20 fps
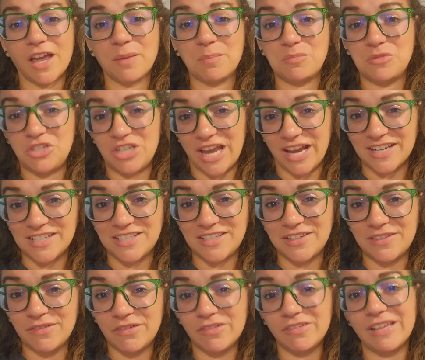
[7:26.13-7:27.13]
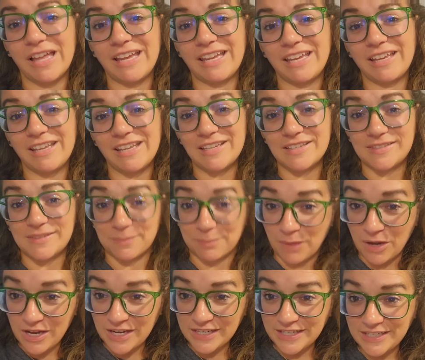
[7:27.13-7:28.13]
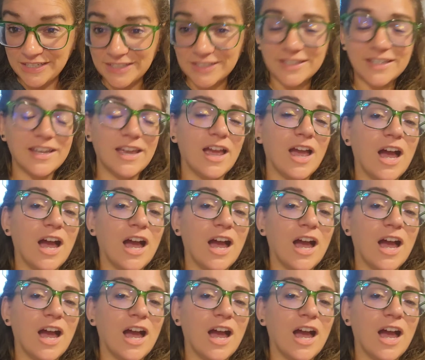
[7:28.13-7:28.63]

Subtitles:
objective like it is mine.